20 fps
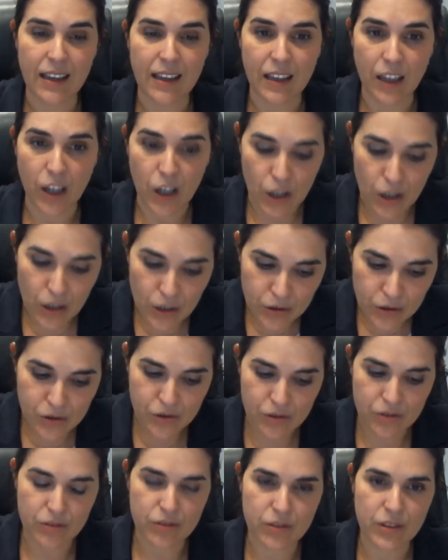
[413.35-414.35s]

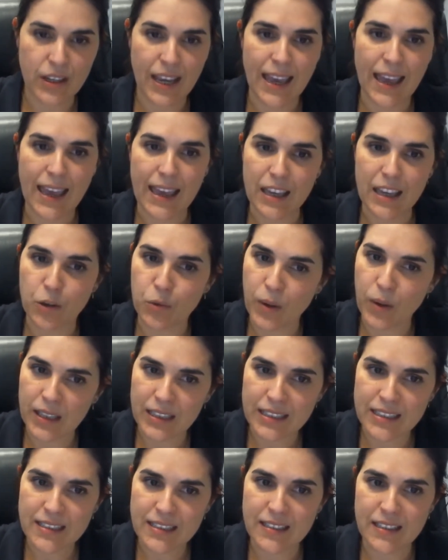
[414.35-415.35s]
inclusion,
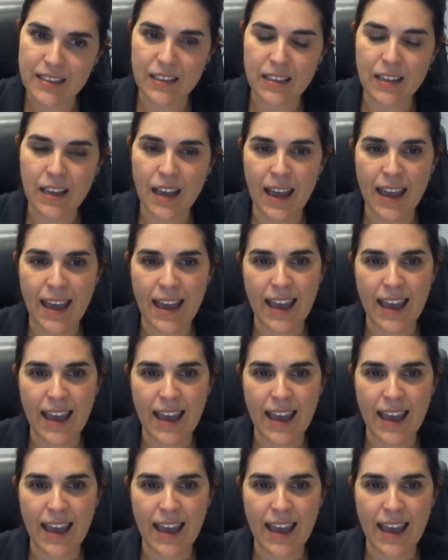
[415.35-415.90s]
equality.